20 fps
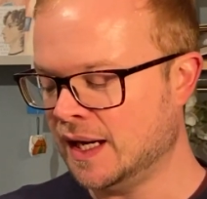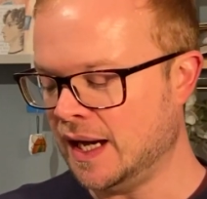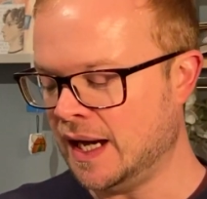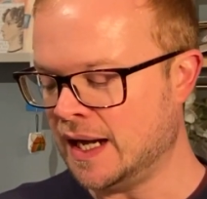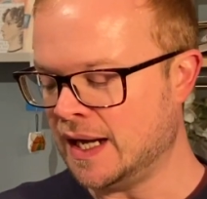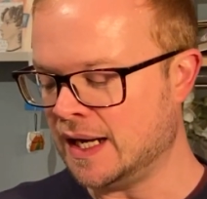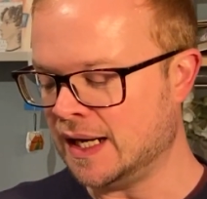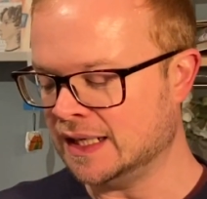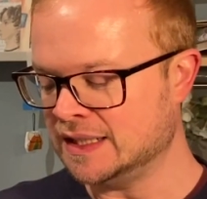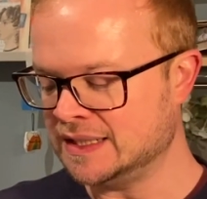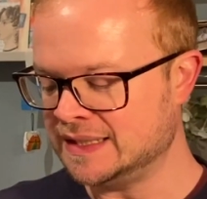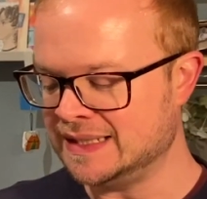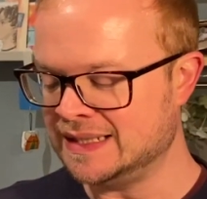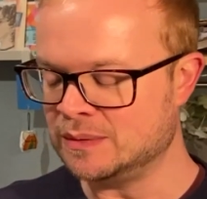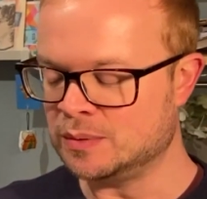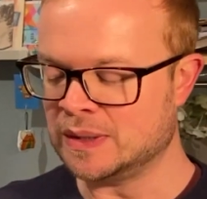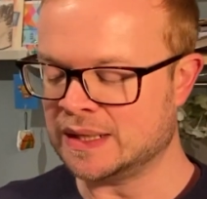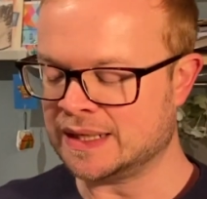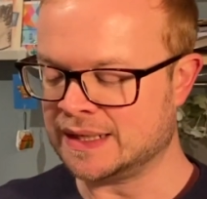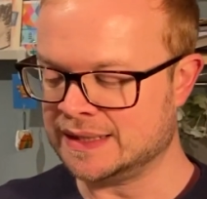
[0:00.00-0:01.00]
I just need
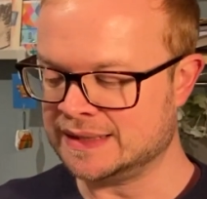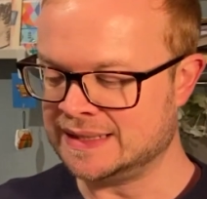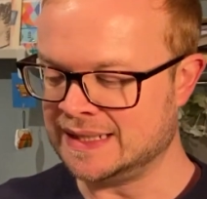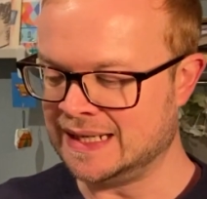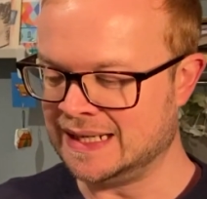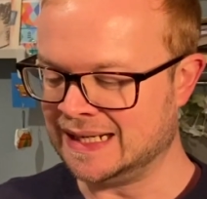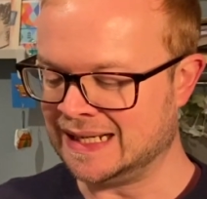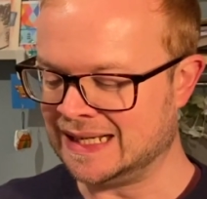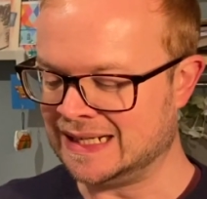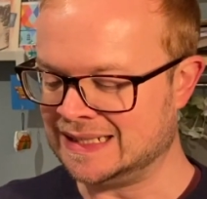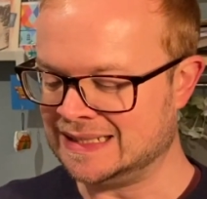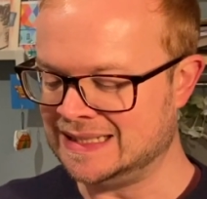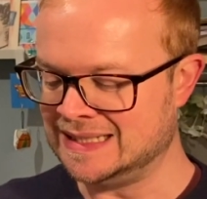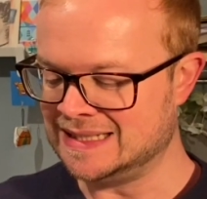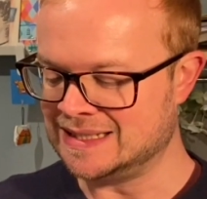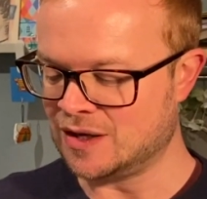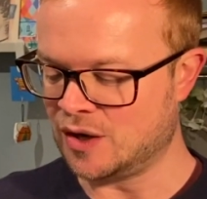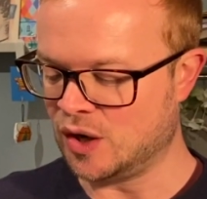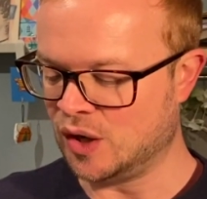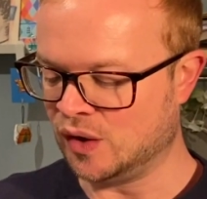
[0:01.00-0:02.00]
to work out the
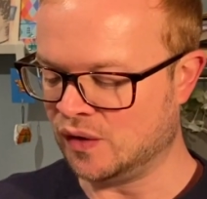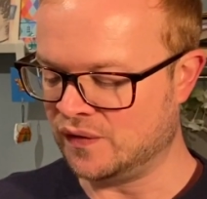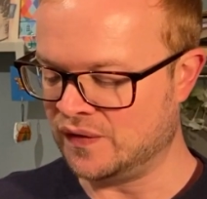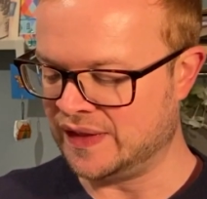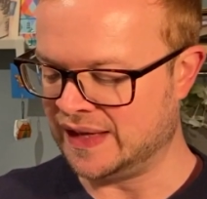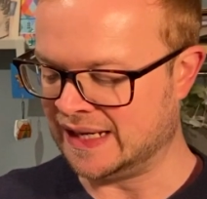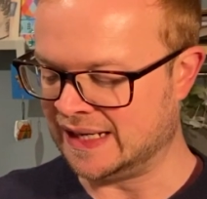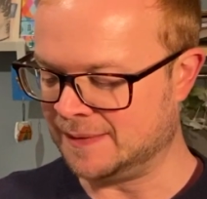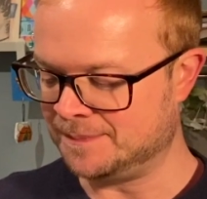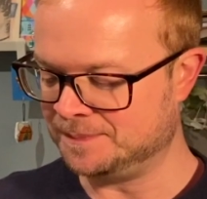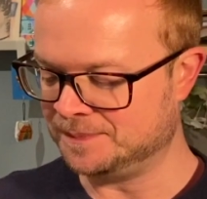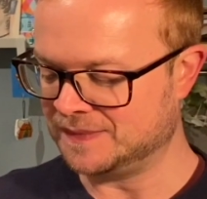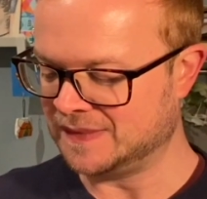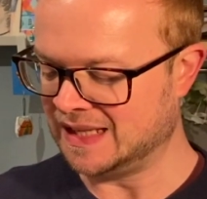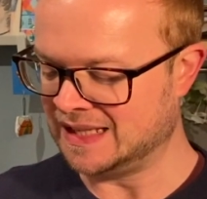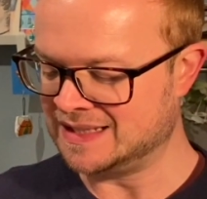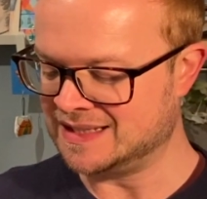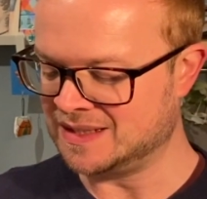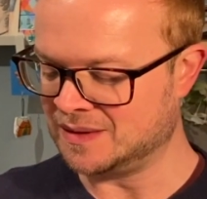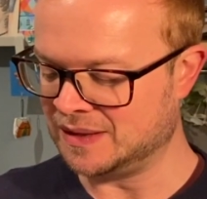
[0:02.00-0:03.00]
technicalities of that.
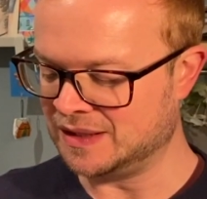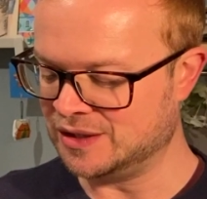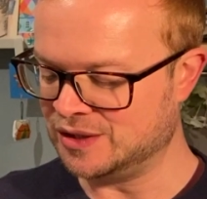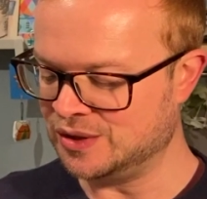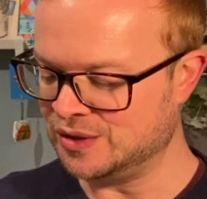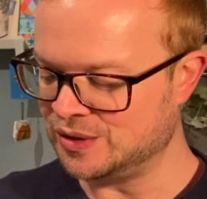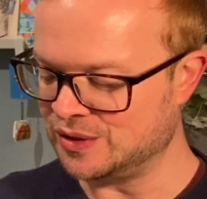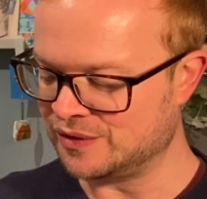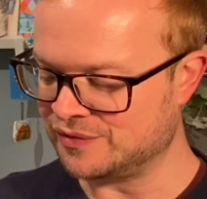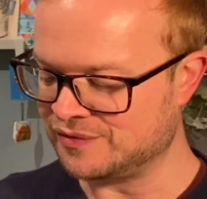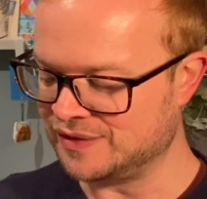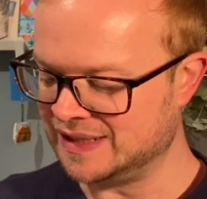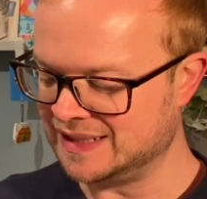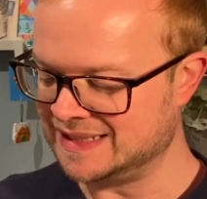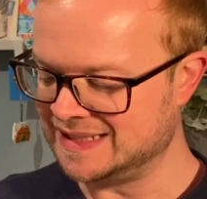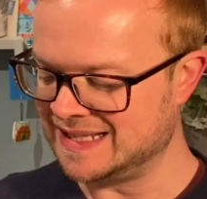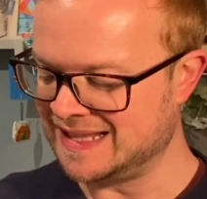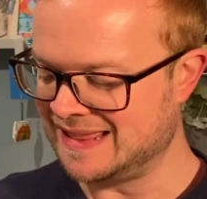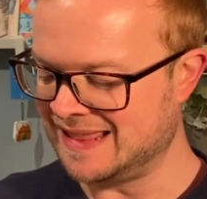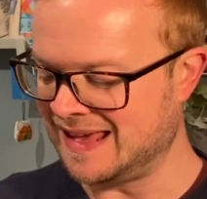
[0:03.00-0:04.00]
And so I could offer
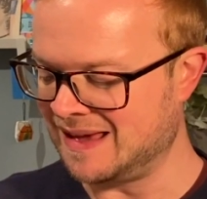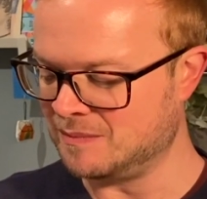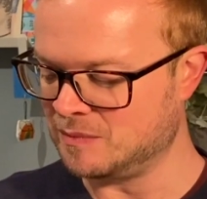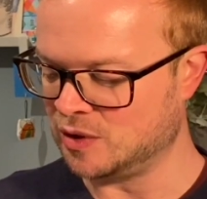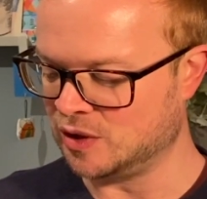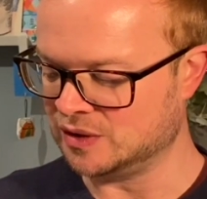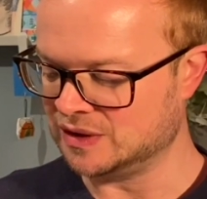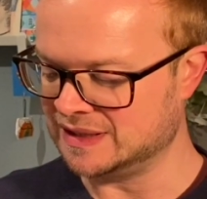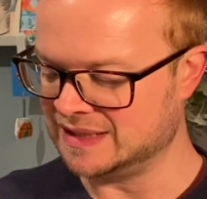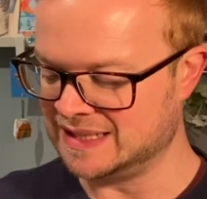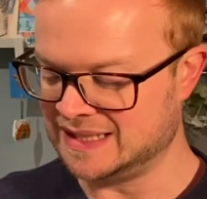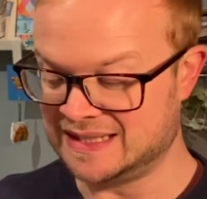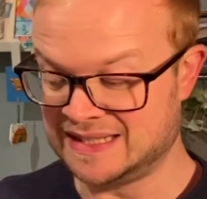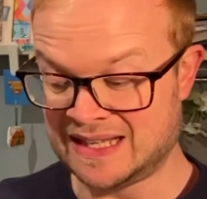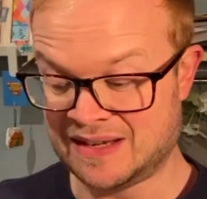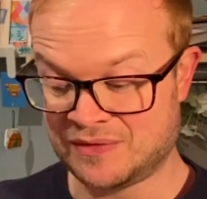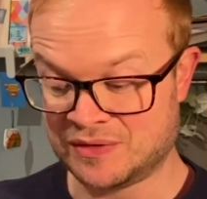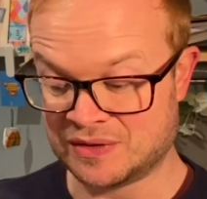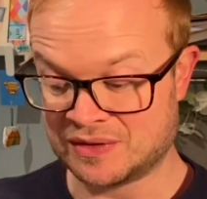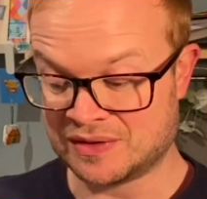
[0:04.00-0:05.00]
it to them on the
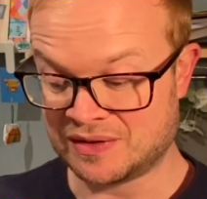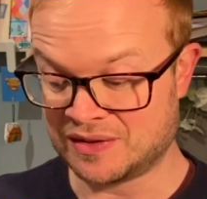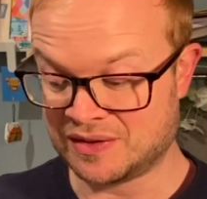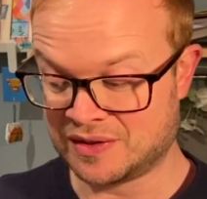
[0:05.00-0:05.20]
7th,